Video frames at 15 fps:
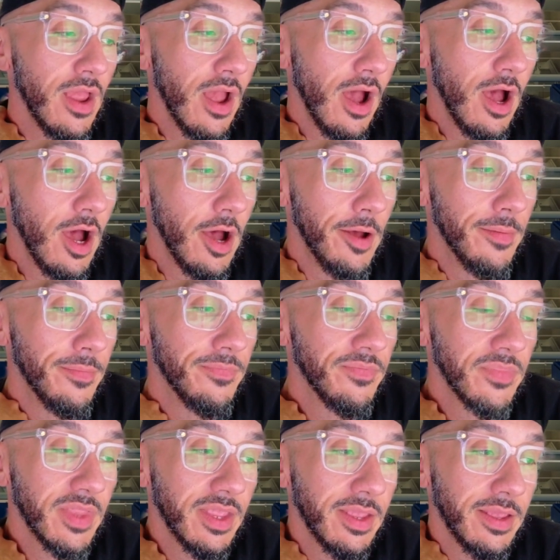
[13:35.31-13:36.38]

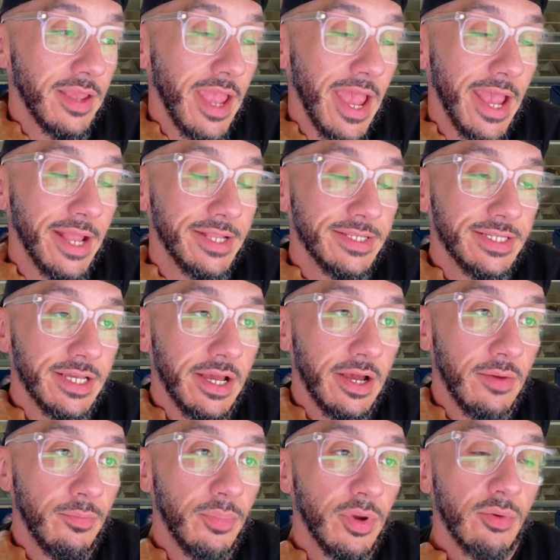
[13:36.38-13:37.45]

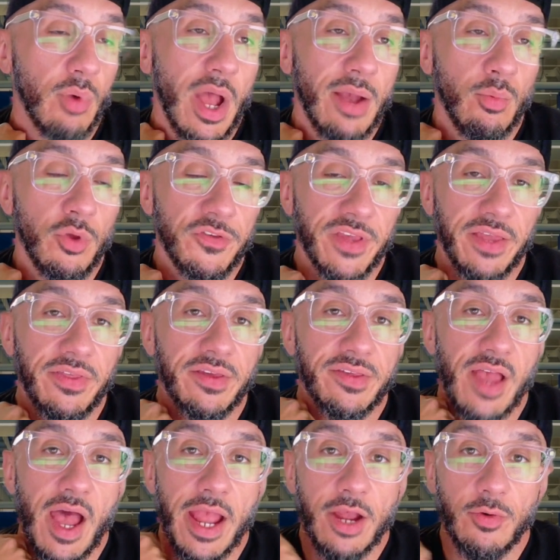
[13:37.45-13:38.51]
But I will say this,
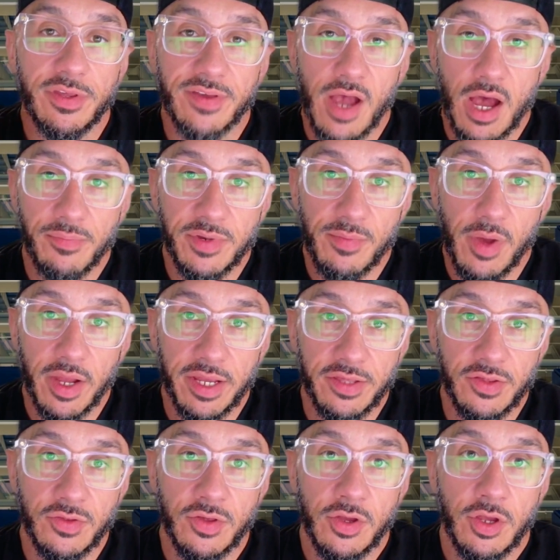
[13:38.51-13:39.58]
I always
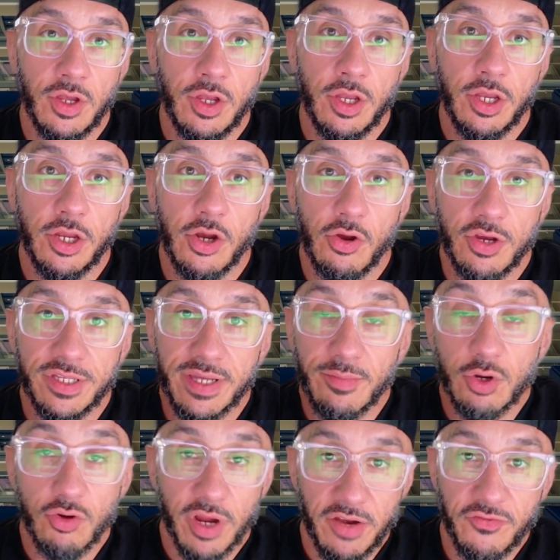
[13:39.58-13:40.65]
optimize, because I'm
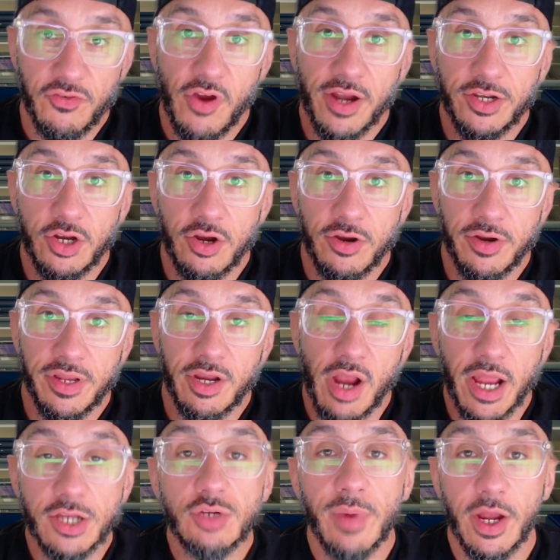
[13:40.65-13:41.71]
a creative director.
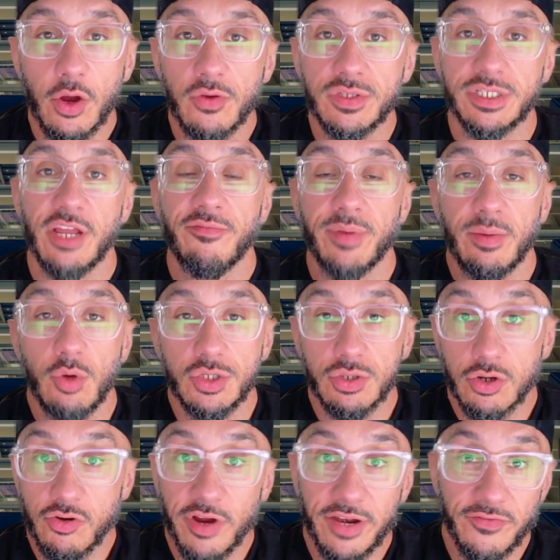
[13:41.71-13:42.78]
I do my own stuff, but I'm also
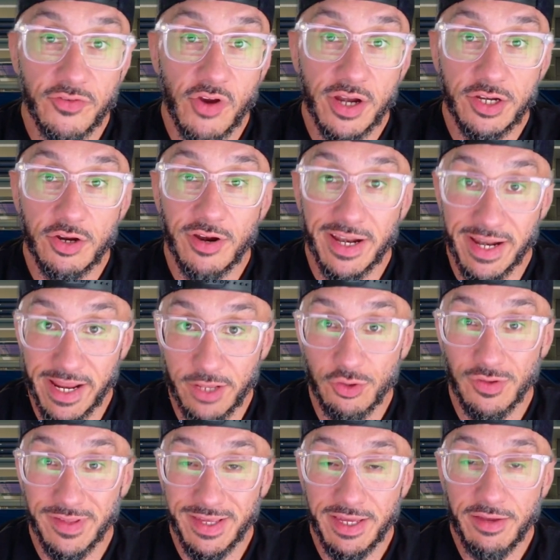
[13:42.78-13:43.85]
a creative director at an
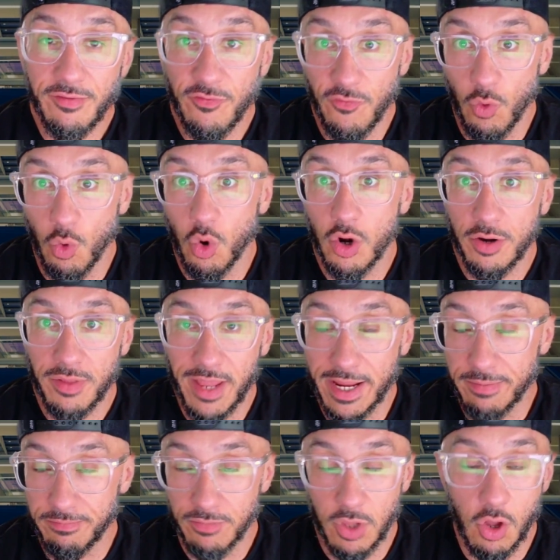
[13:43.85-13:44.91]
agency for like
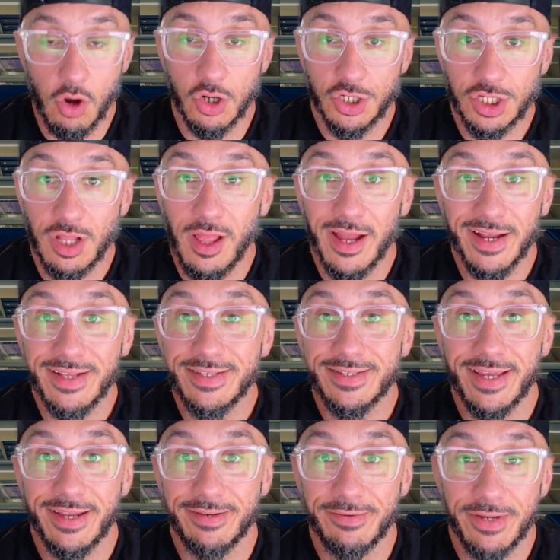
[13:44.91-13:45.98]
large clients.
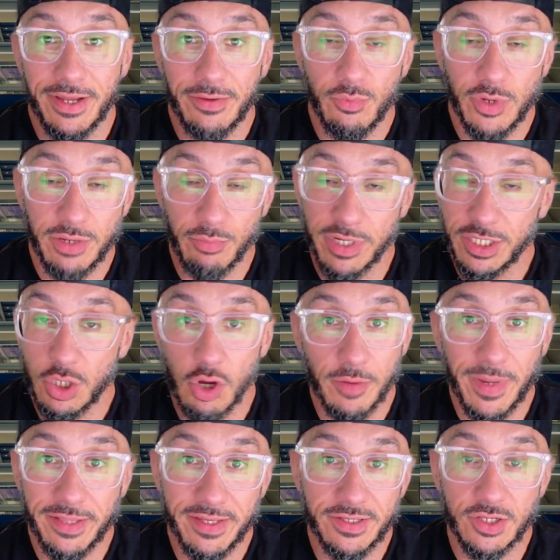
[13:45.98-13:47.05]
And we talk
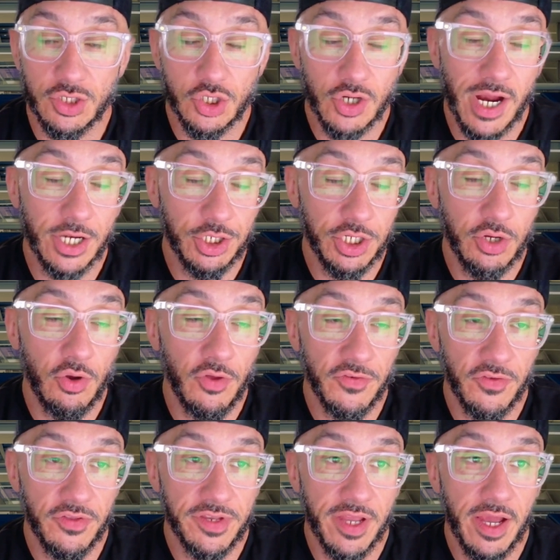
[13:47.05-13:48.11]
about these on strategy calls
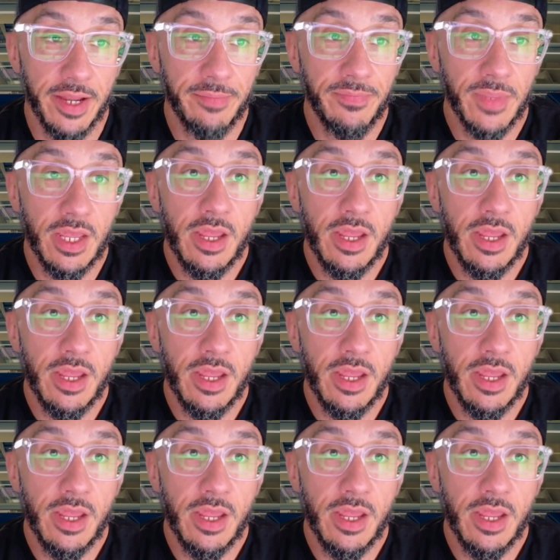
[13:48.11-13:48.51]
all the time.